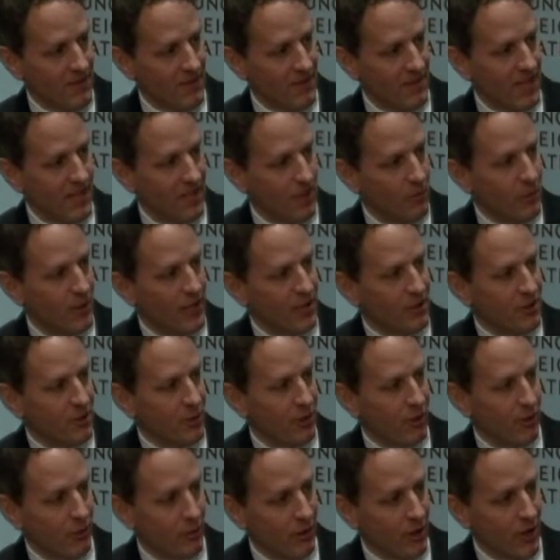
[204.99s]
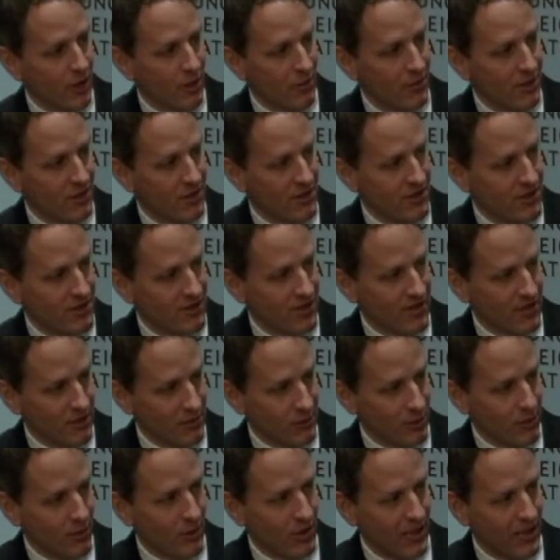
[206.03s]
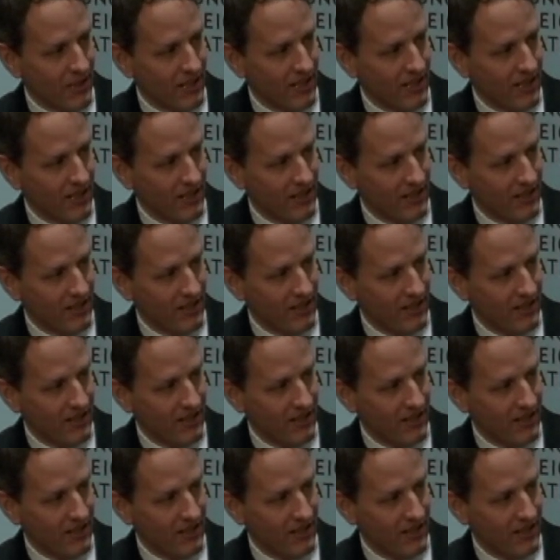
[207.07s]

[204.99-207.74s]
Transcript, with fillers: than the regulatory requirements uh, require now.